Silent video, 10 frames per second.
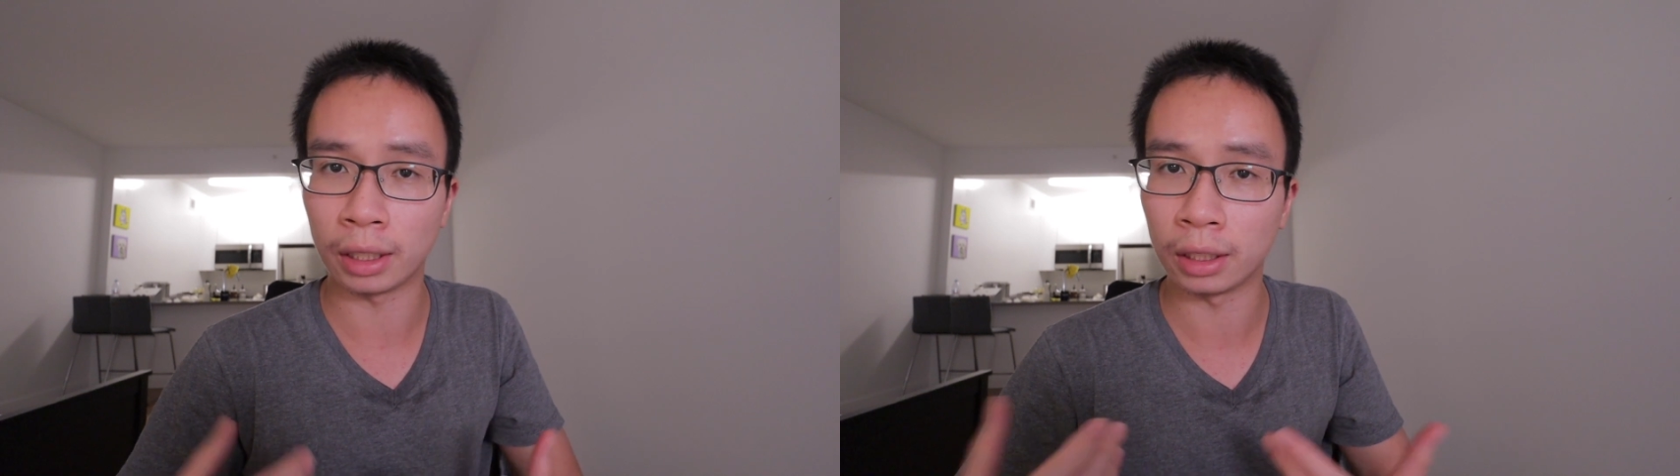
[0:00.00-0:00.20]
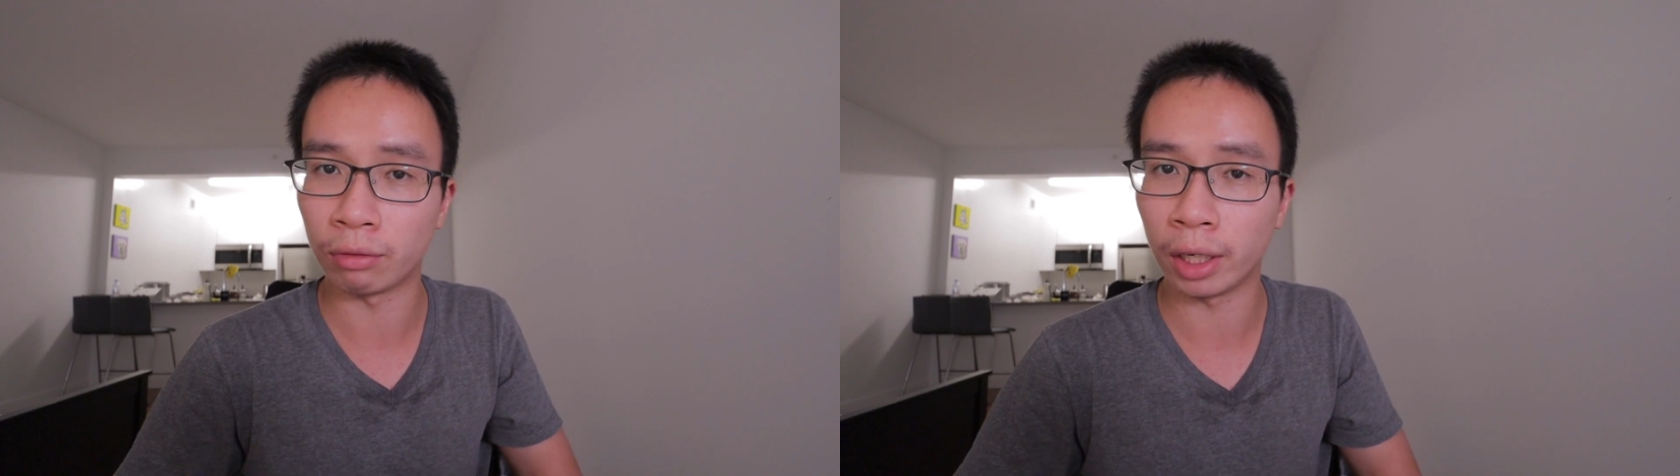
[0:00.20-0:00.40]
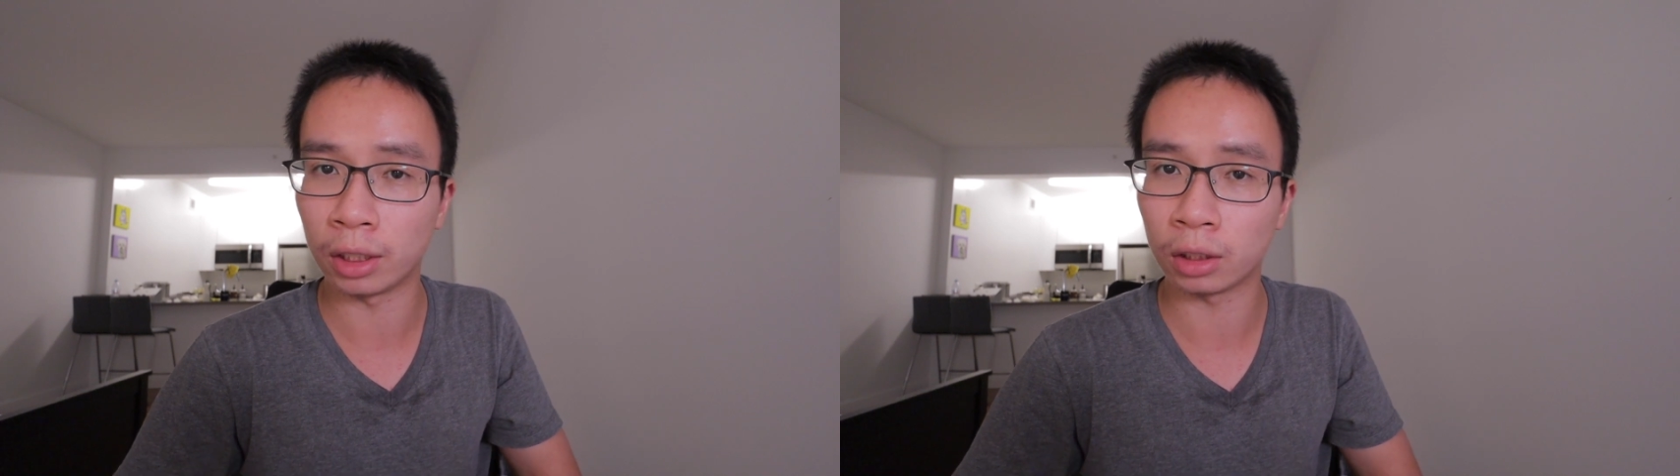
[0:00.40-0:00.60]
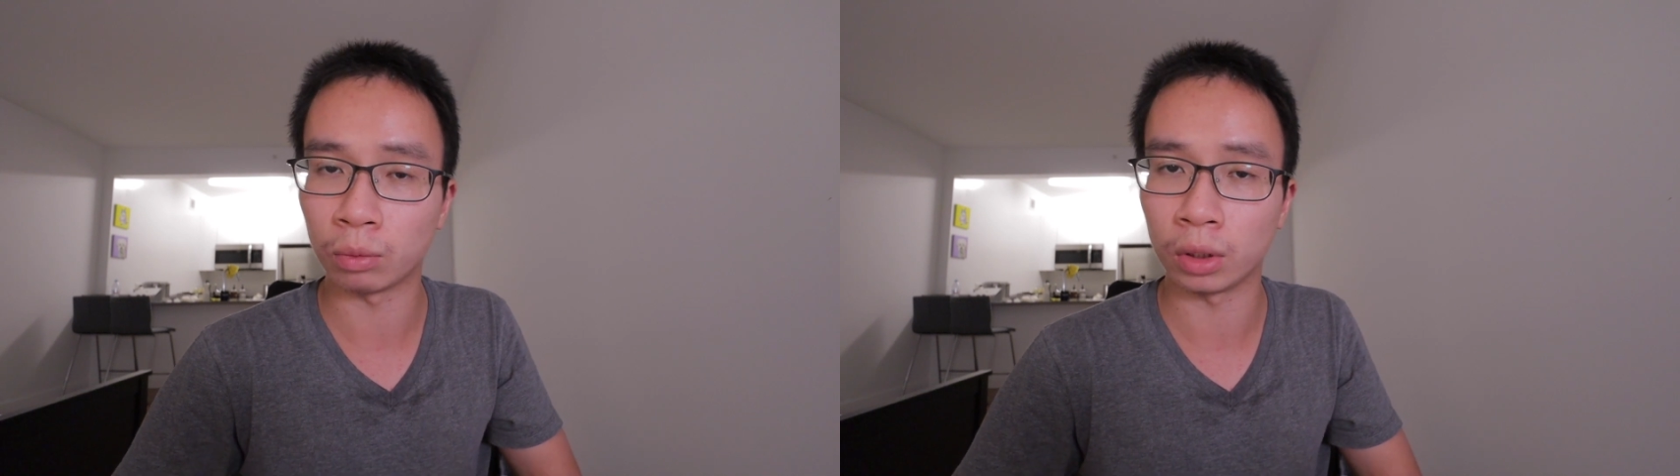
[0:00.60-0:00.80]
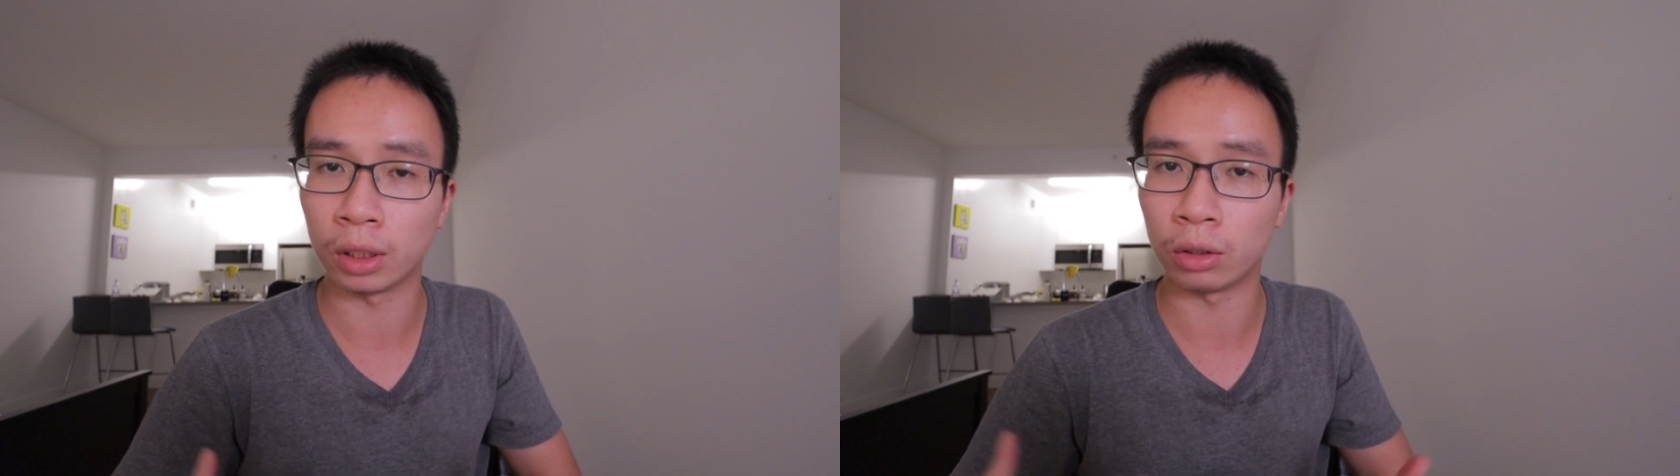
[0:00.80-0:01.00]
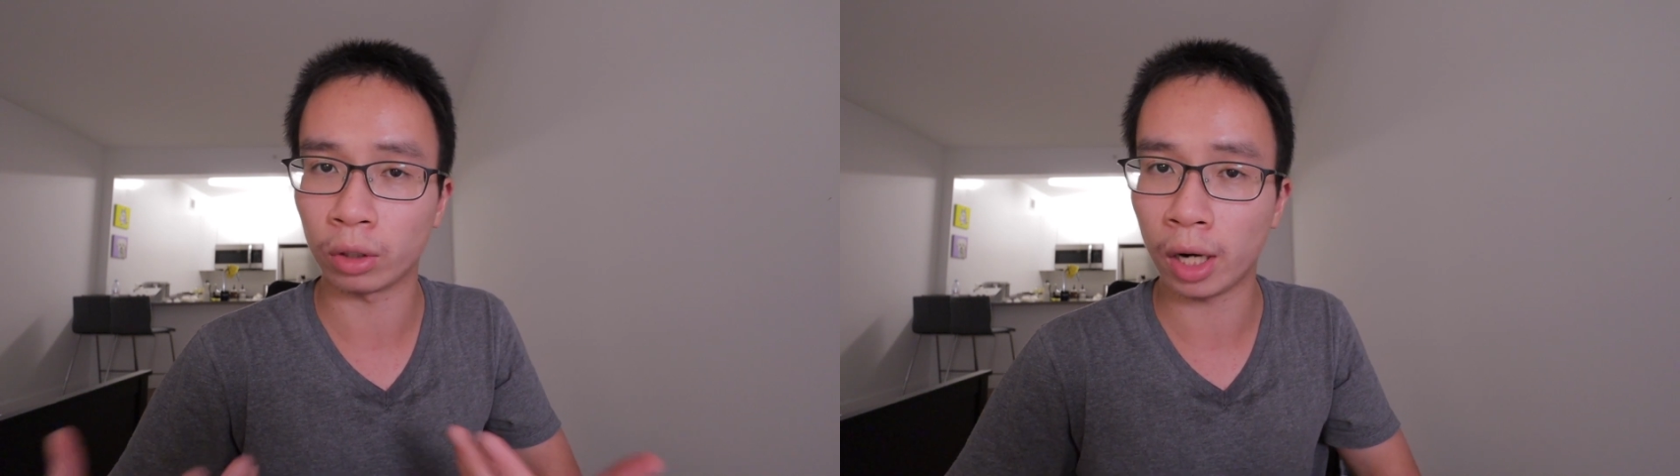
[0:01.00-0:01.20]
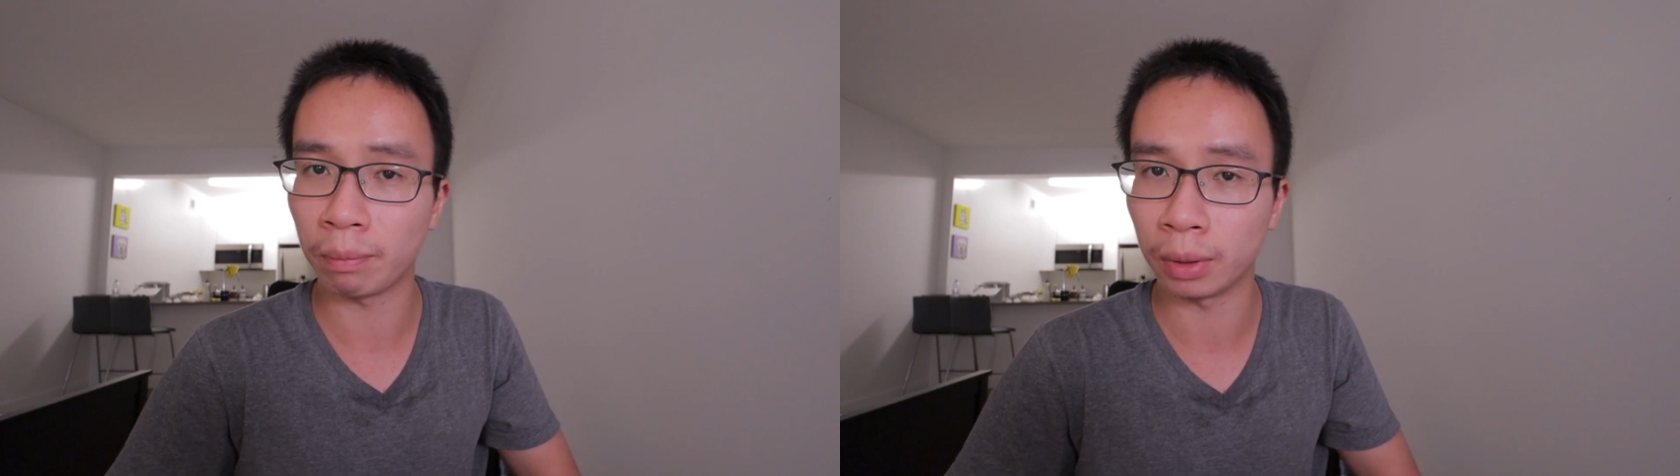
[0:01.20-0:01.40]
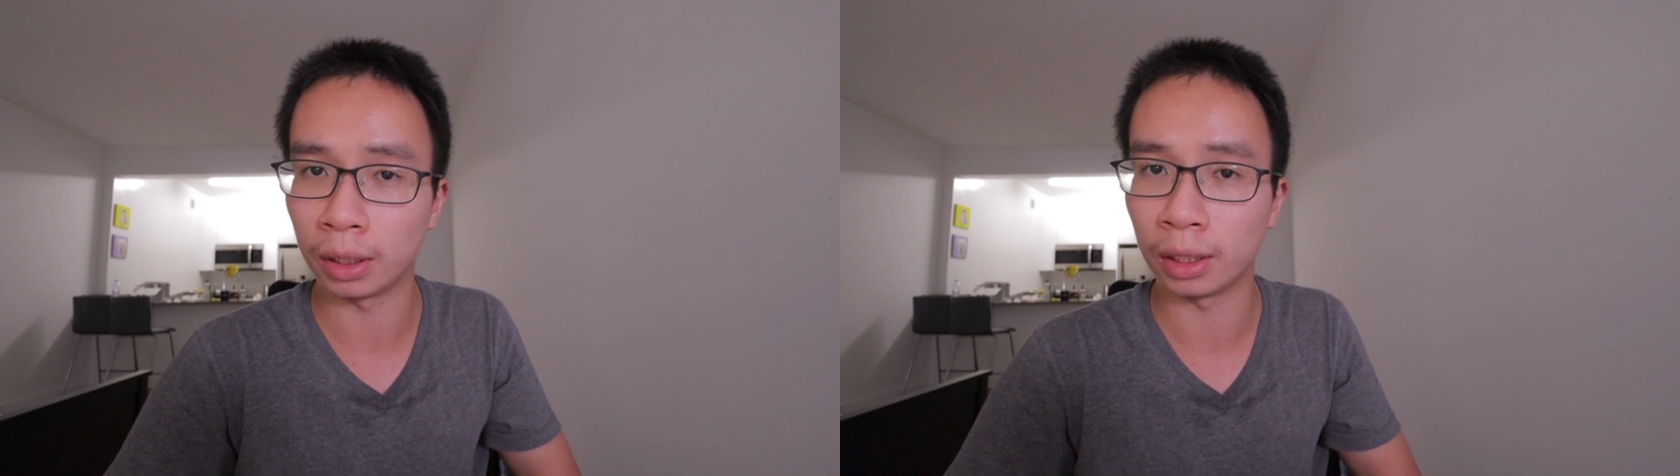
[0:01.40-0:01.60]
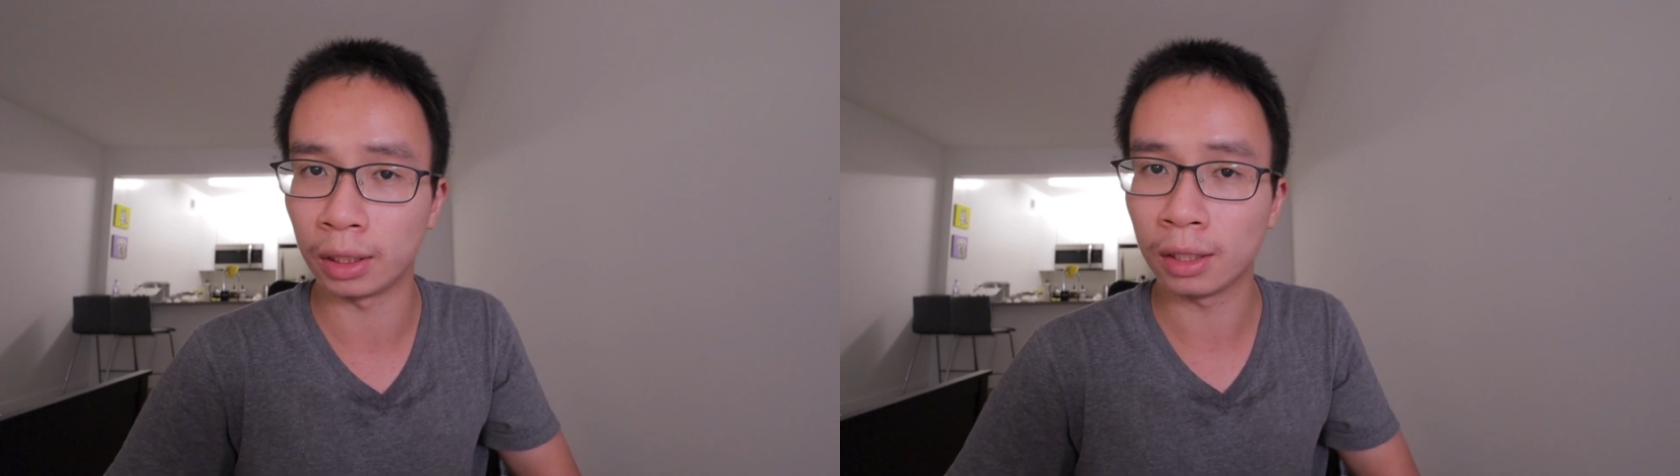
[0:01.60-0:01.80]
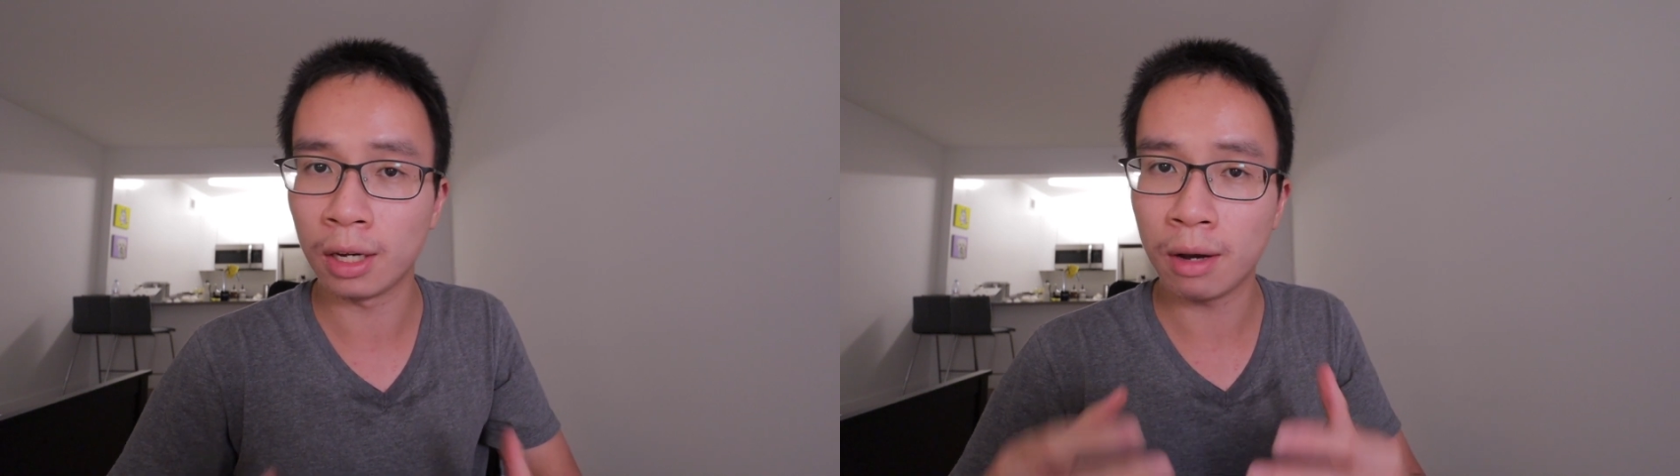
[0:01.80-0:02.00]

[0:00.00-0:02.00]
innovation within your company